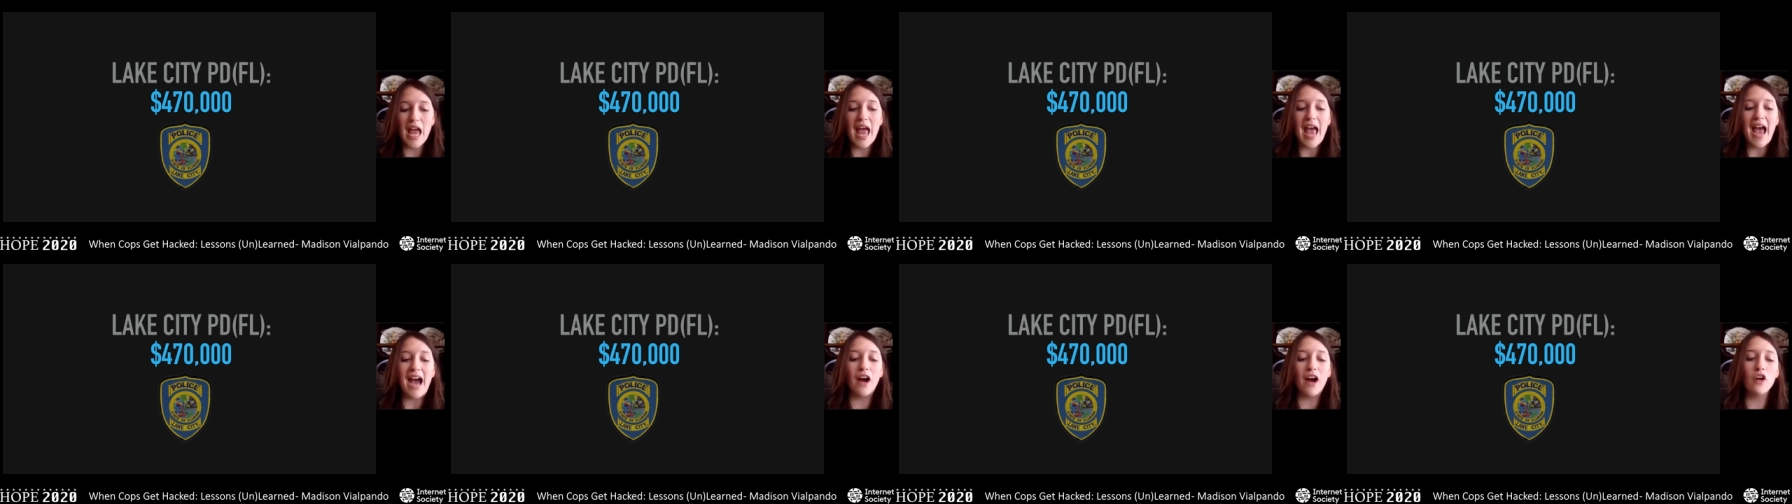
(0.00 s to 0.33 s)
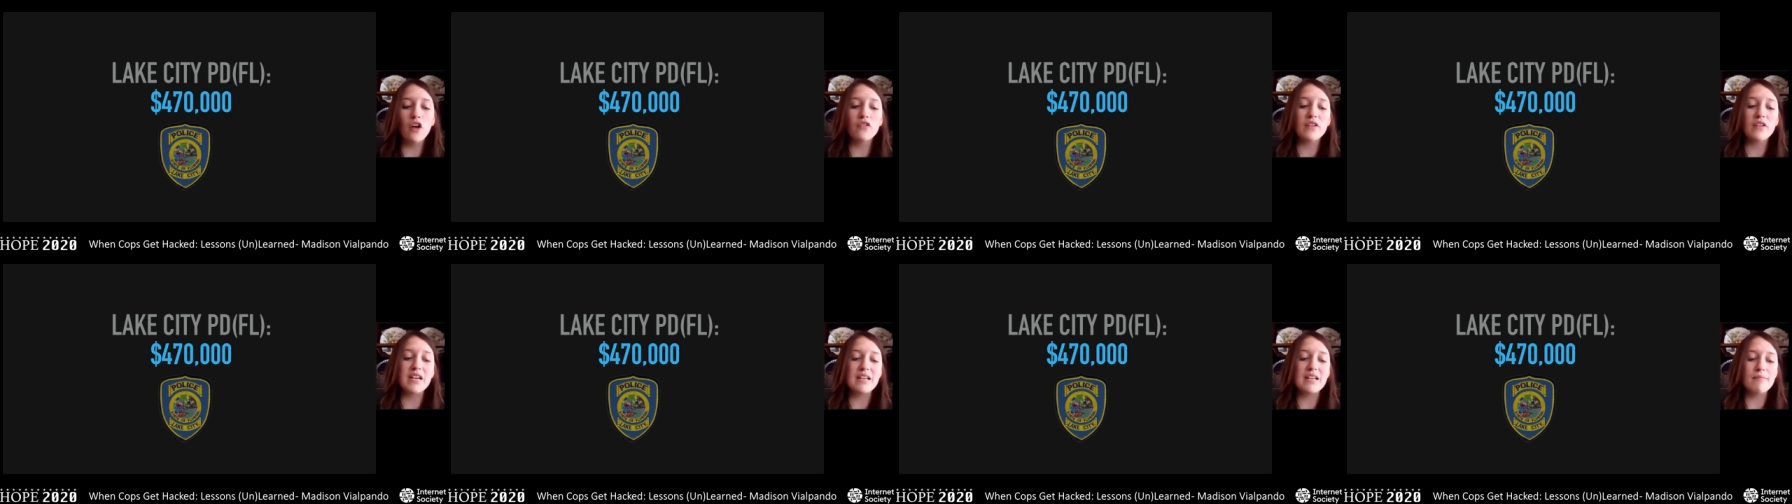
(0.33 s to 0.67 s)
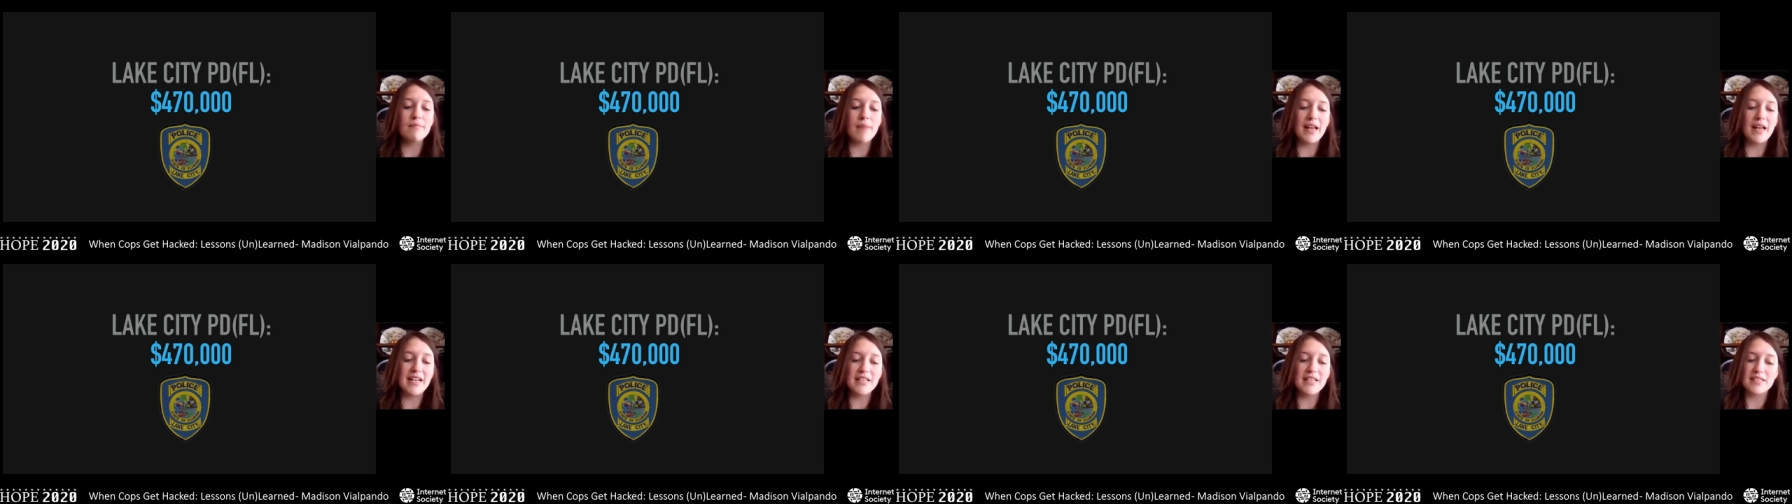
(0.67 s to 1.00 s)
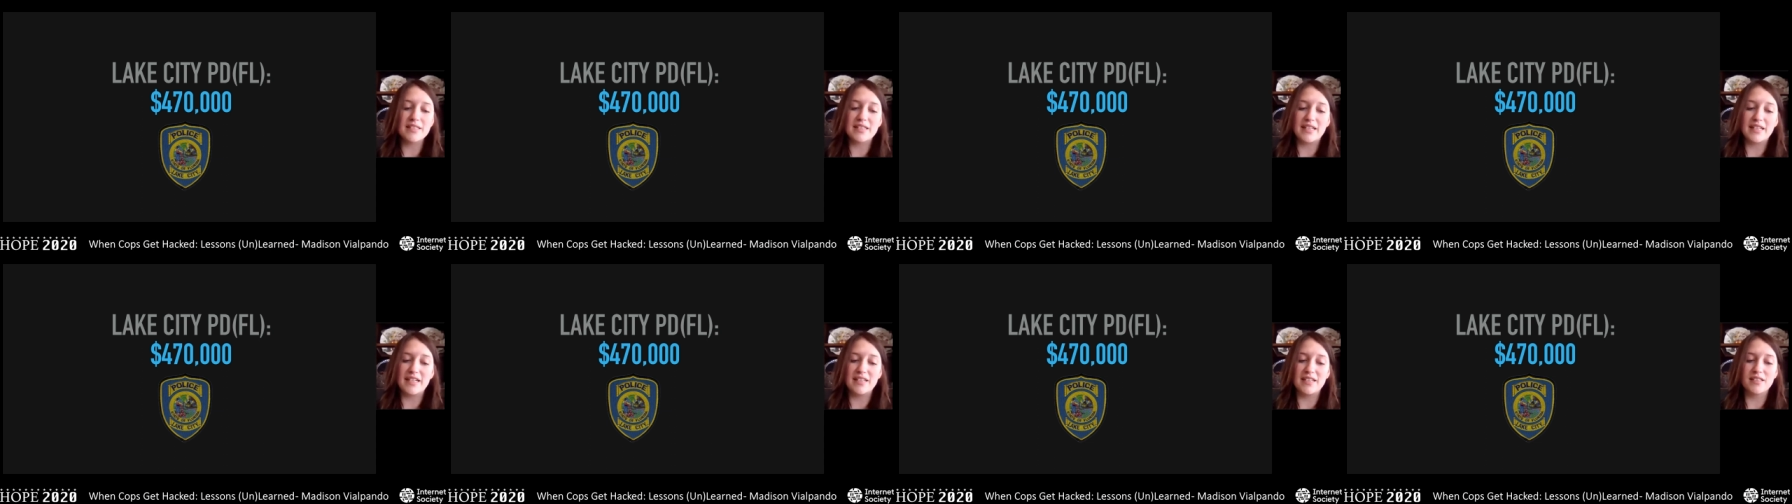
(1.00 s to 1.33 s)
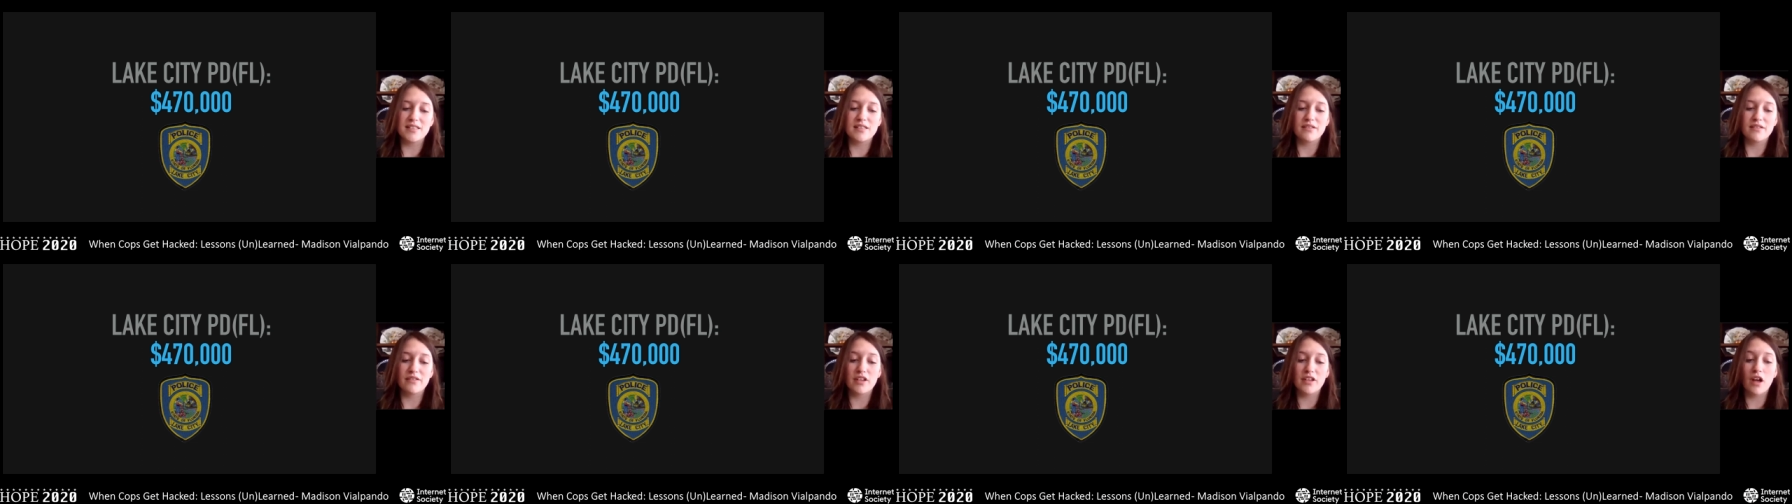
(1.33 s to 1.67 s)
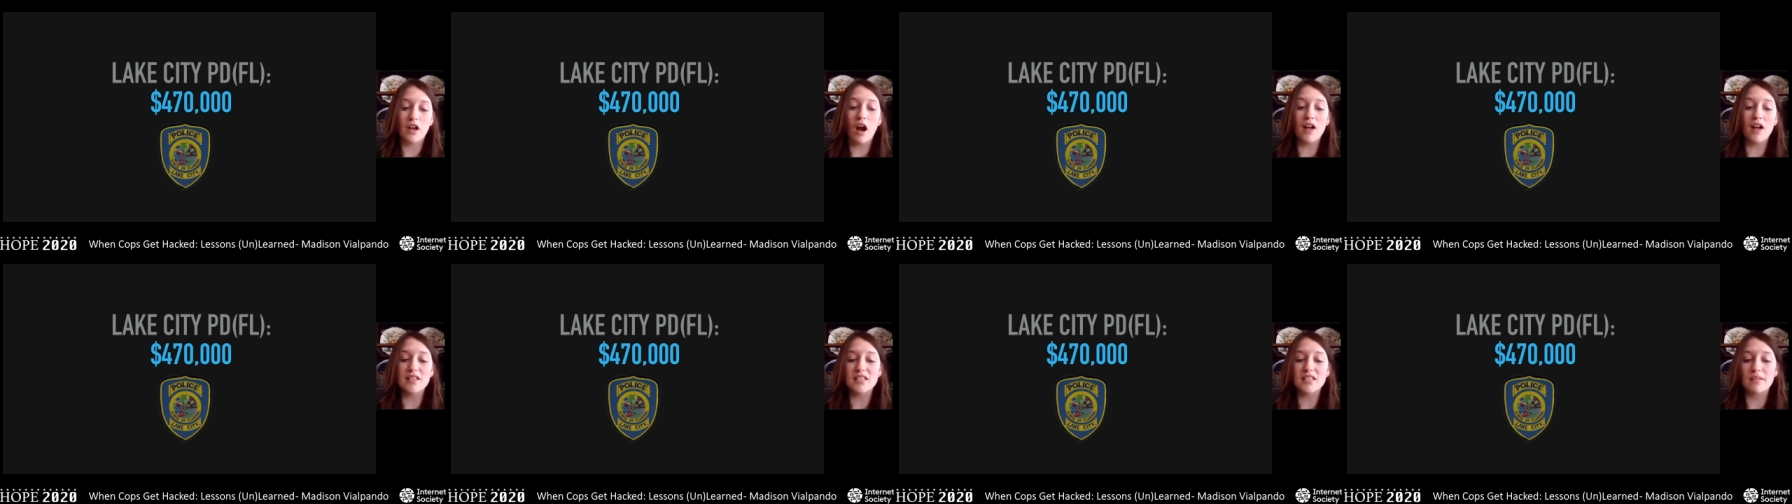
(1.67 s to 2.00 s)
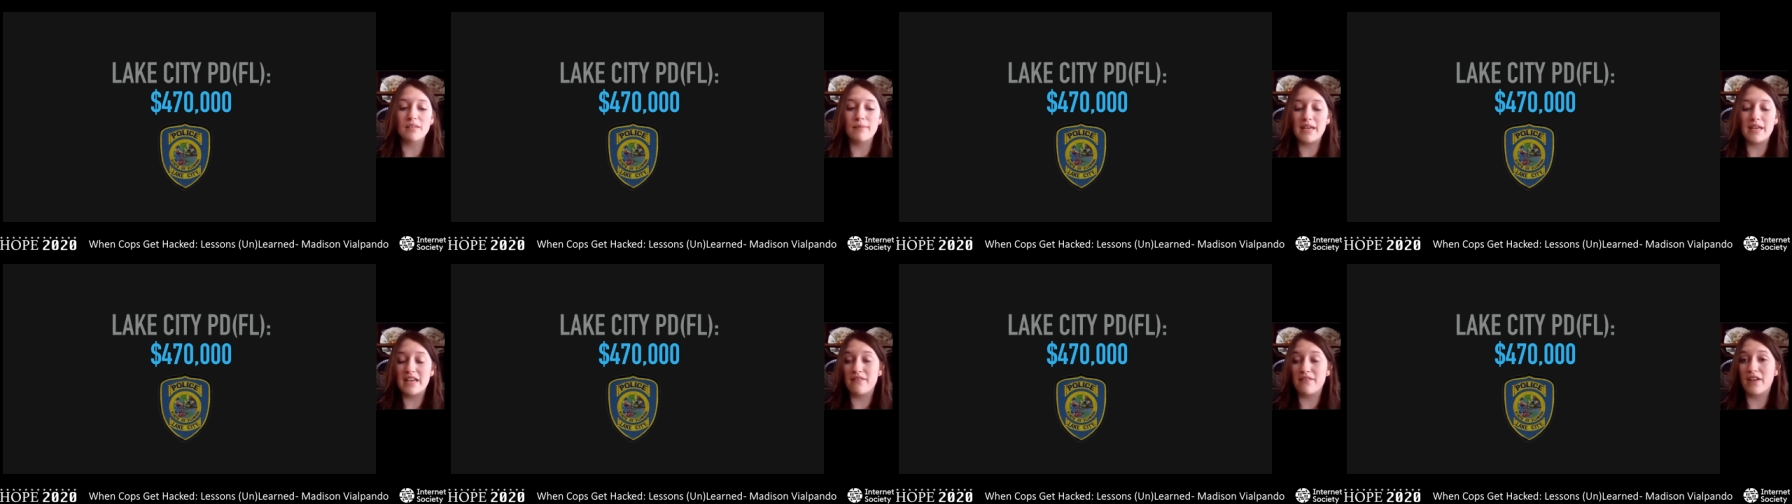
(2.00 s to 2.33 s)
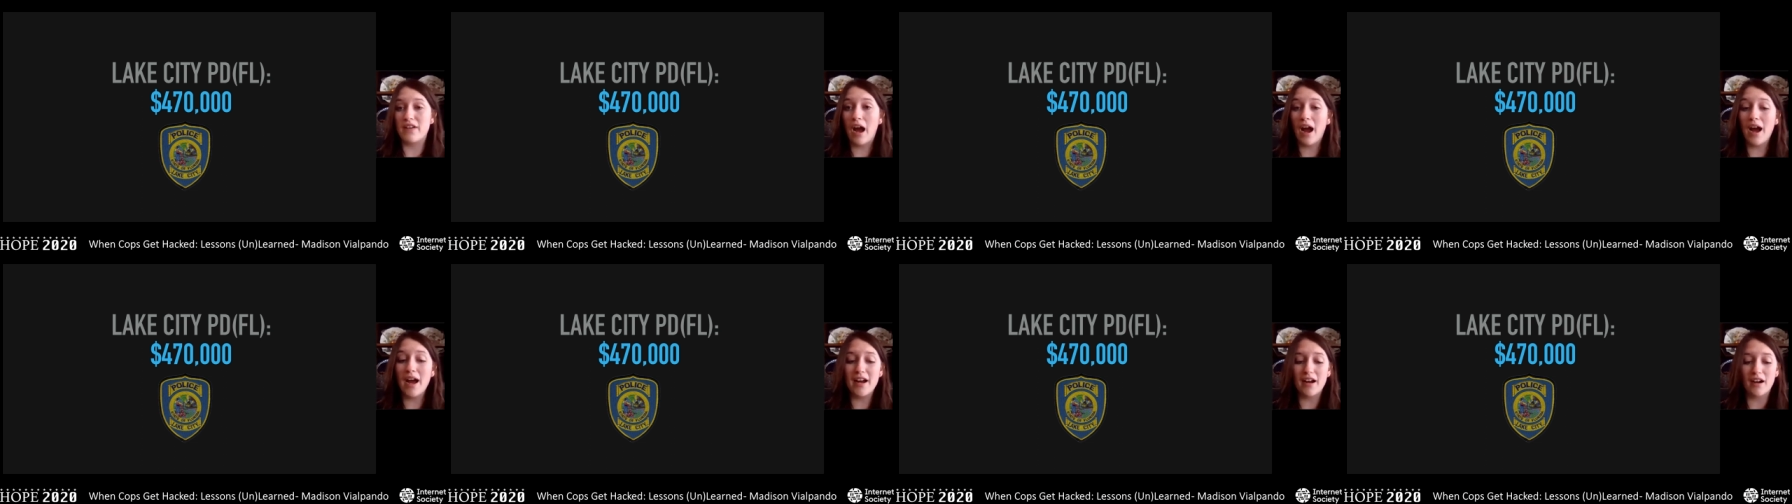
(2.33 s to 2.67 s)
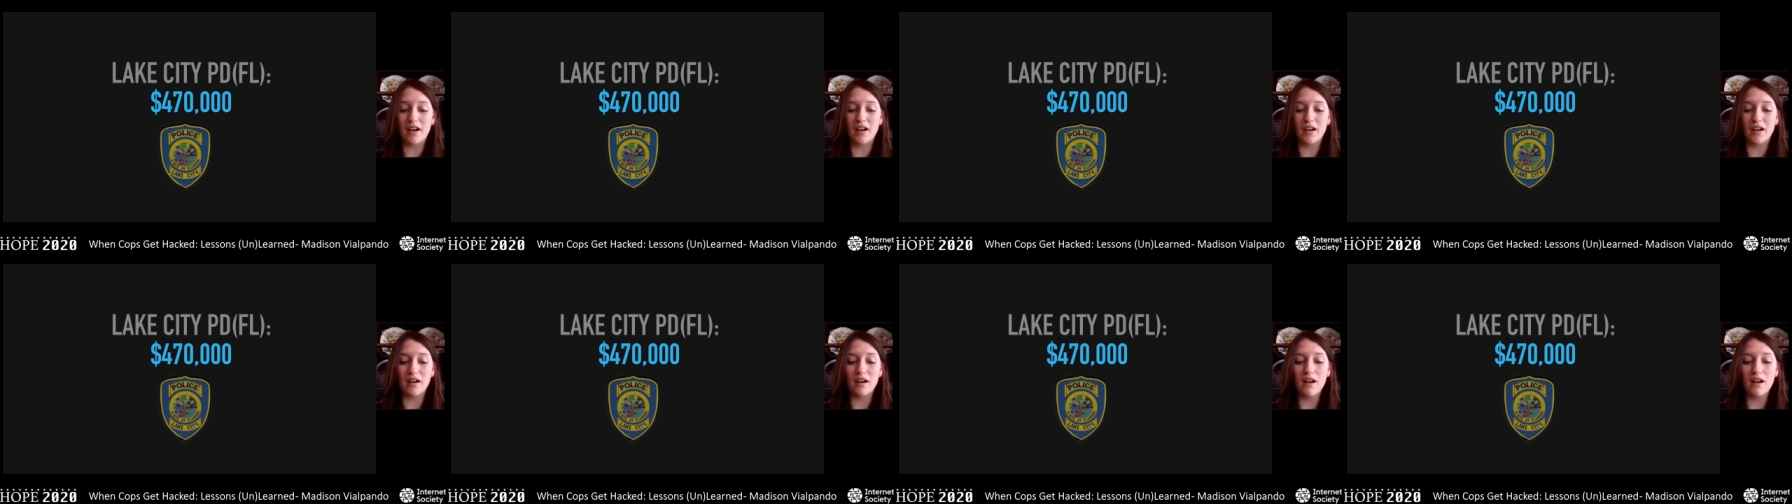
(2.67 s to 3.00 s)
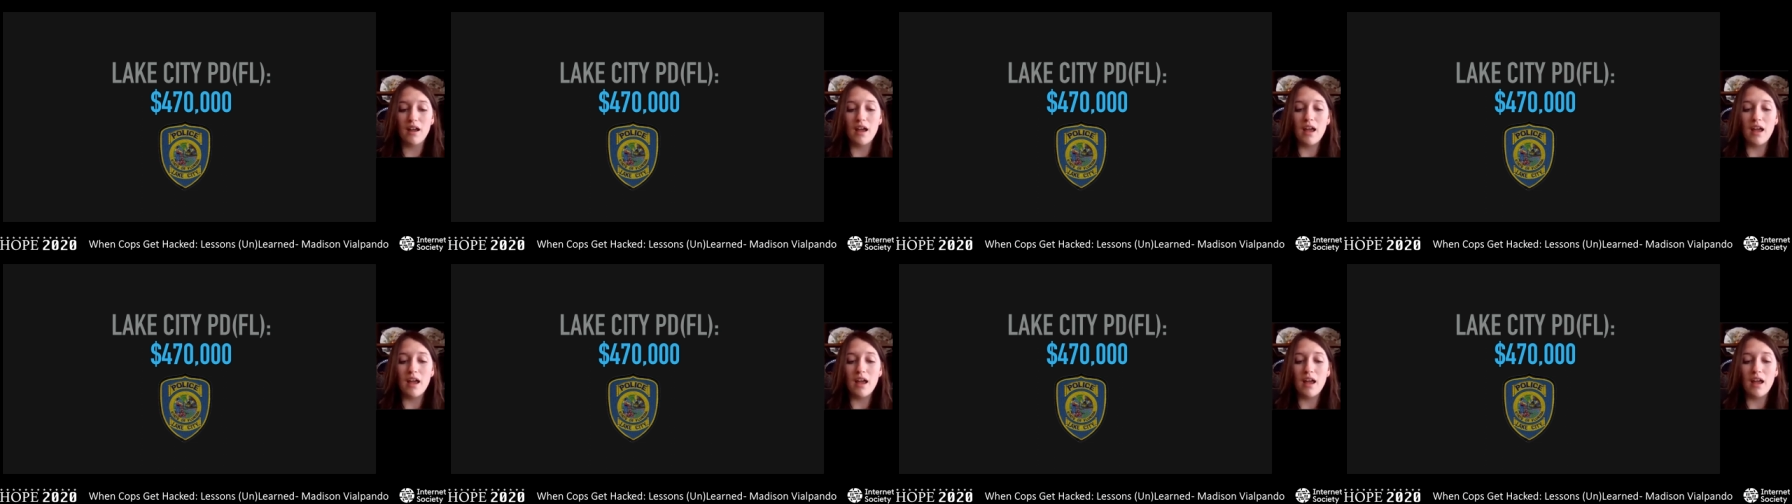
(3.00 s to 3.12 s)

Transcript: However, in many cities, the cost can be even higher,